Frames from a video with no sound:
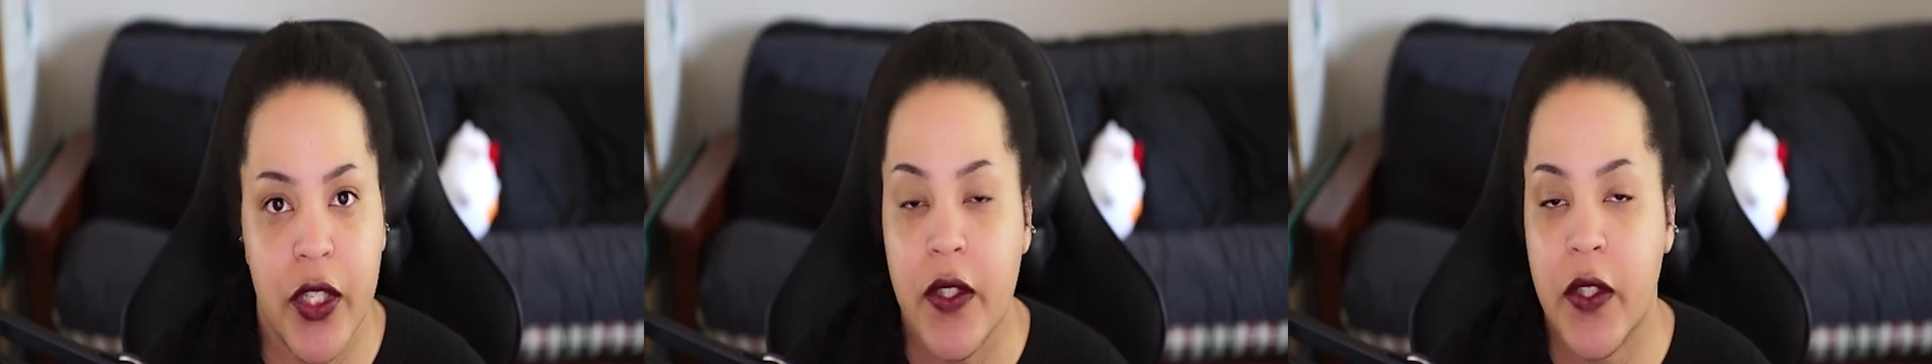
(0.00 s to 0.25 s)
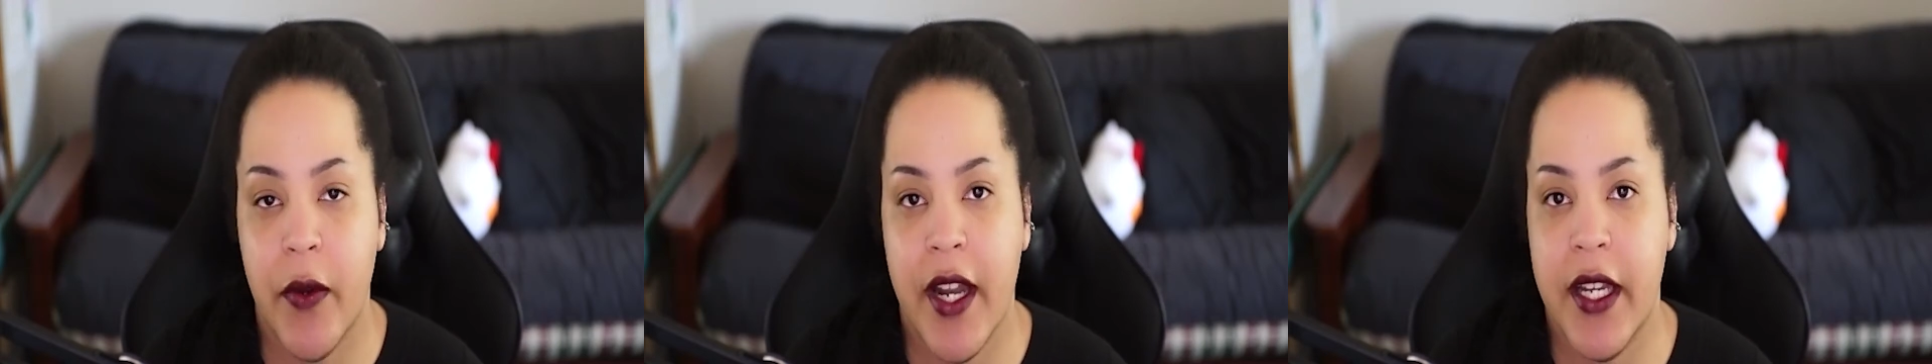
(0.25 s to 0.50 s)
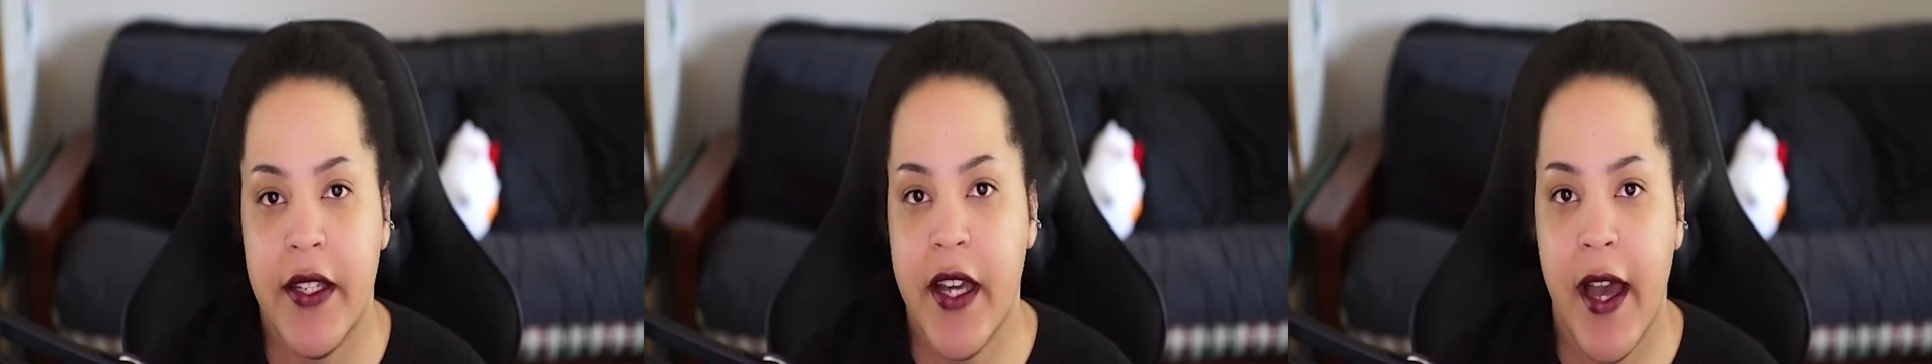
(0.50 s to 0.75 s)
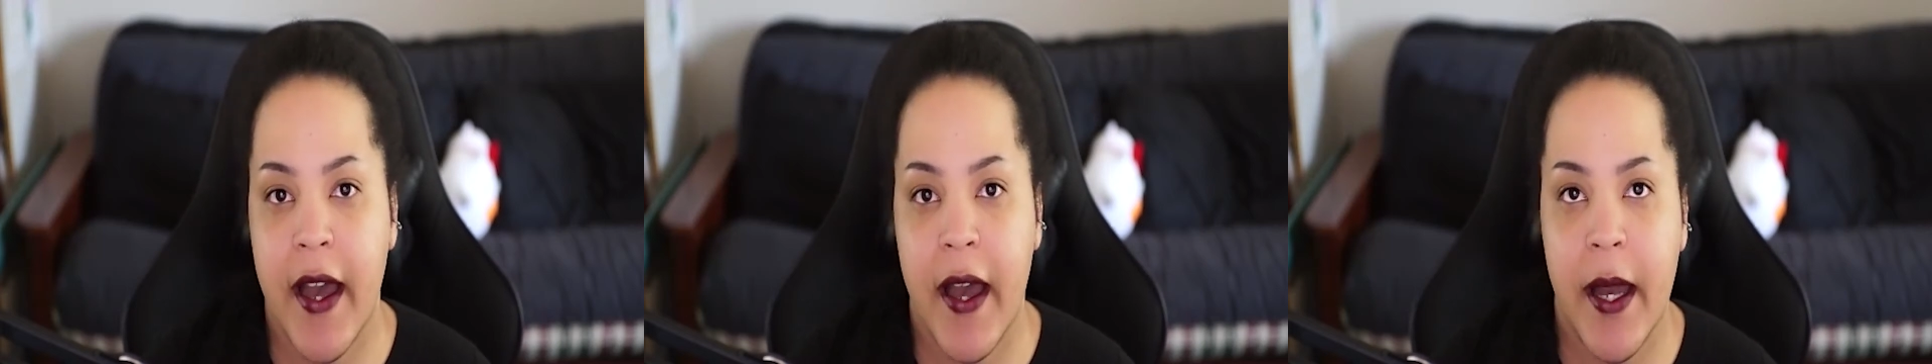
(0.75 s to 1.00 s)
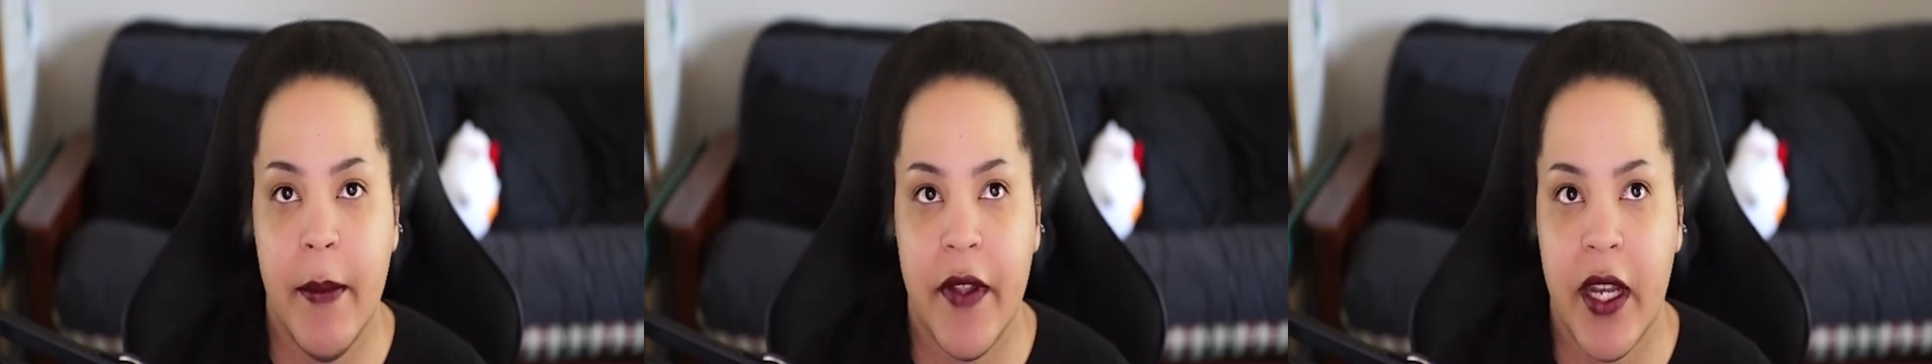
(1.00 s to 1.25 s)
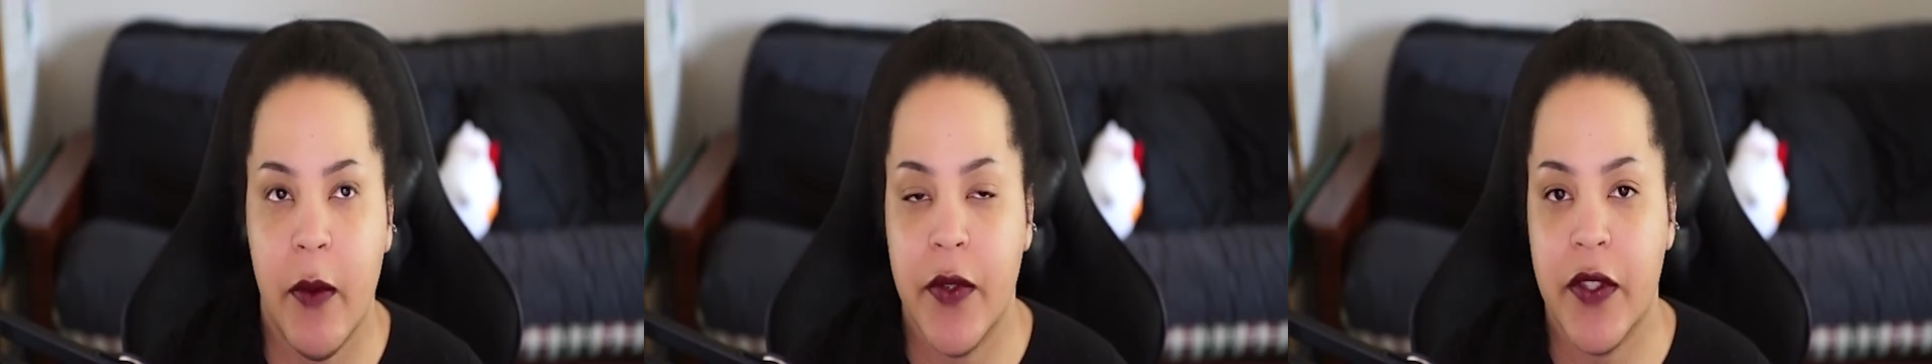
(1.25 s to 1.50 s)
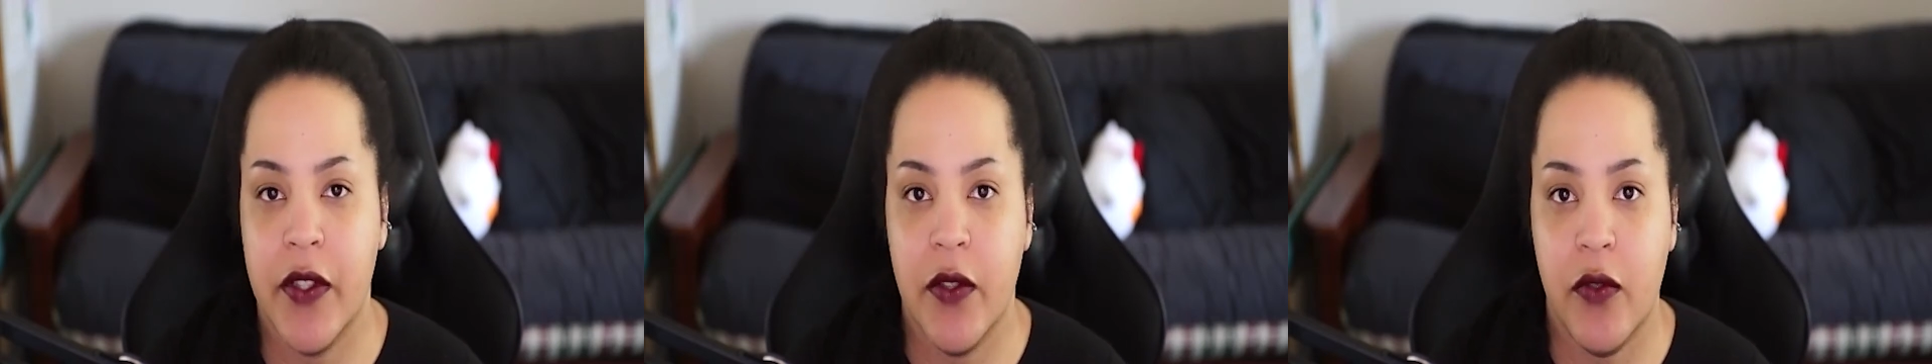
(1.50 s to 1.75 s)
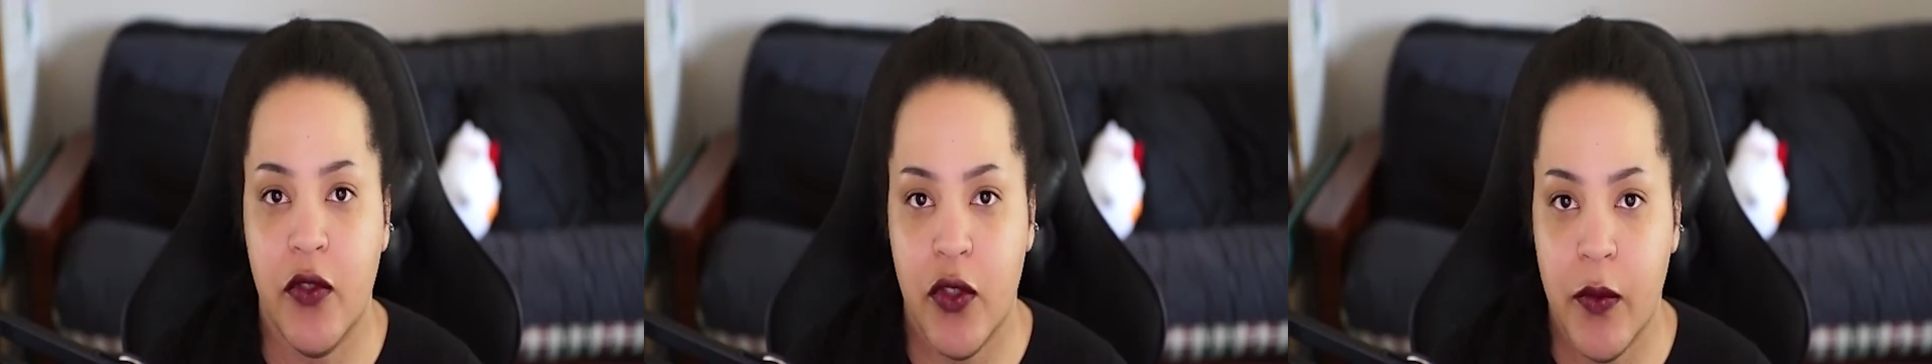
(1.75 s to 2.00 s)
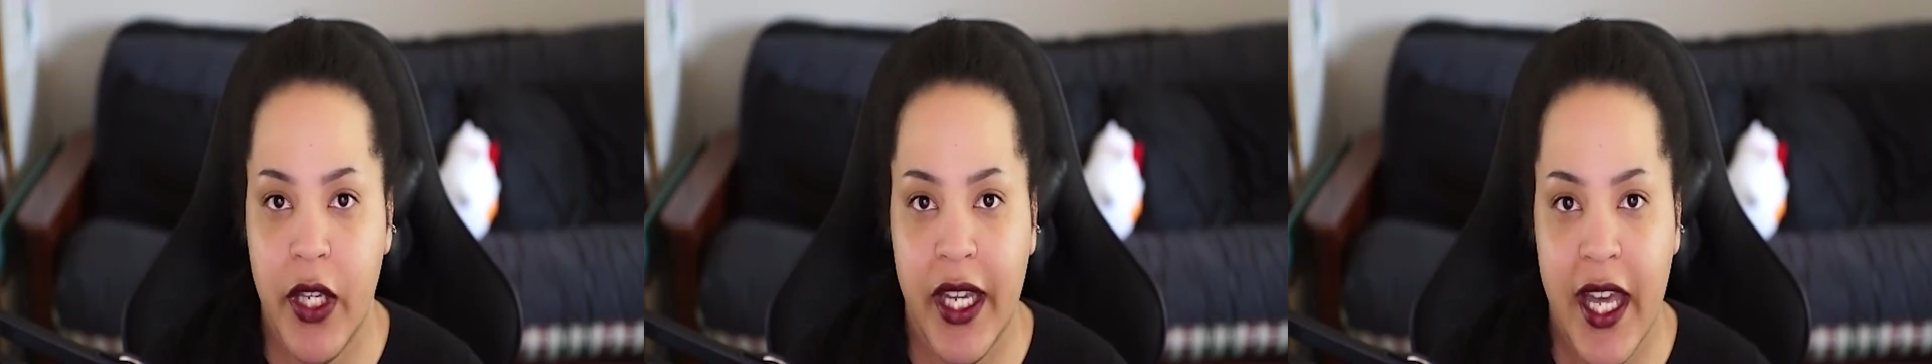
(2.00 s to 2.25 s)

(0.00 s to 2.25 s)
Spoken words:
So anytime that I wasn't doing